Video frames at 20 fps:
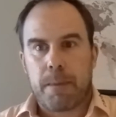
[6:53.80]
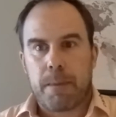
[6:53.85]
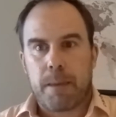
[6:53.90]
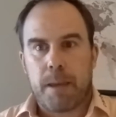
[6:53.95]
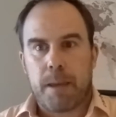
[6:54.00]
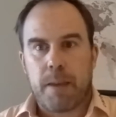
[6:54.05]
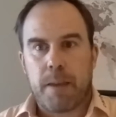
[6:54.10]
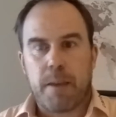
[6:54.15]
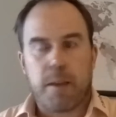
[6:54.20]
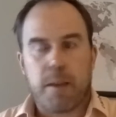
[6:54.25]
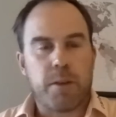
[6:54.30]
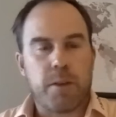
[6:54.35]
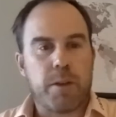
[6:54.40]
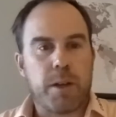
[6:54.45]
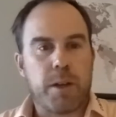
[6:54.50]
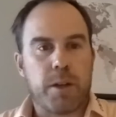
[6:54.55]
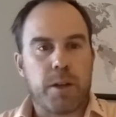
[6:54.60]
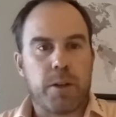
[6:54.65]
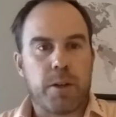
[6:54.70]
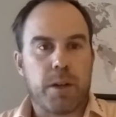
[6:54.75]
I think you'll
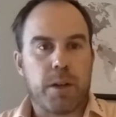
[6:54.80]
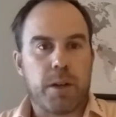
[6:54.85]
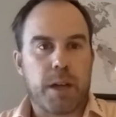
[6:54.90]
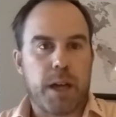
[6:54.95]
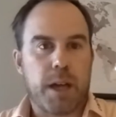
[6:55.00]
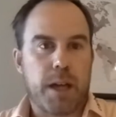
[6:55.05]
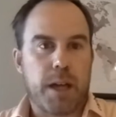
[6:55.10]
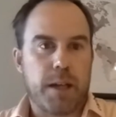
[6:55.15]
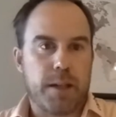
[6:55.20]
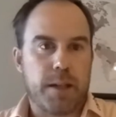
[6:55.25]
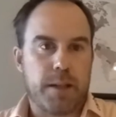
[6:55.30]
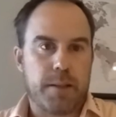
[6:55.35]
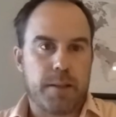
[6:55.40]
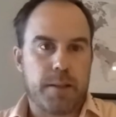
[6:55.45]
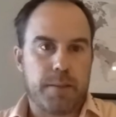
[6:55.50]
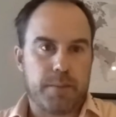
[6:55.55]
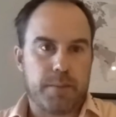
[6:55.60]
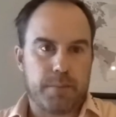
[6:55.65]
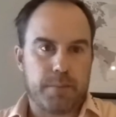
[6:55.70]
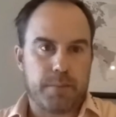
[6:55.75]
hear a lot of guys,
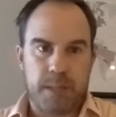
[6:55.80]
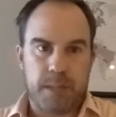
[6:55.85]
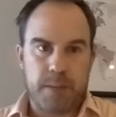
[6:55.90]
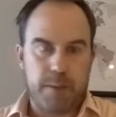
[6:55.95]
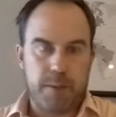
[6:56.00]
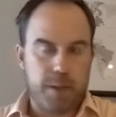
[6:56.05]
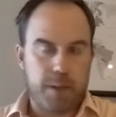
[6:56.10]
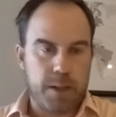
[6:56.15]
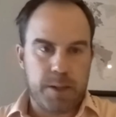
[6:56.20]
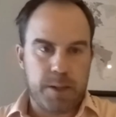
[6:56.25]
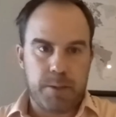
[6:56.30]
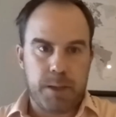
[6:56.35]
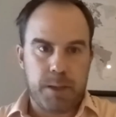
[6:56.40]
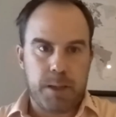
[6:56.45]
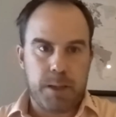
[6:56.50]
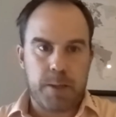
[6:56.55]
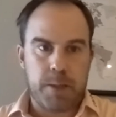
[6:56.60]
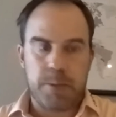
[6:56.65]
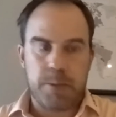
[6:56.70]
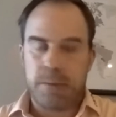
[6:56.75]
even this week,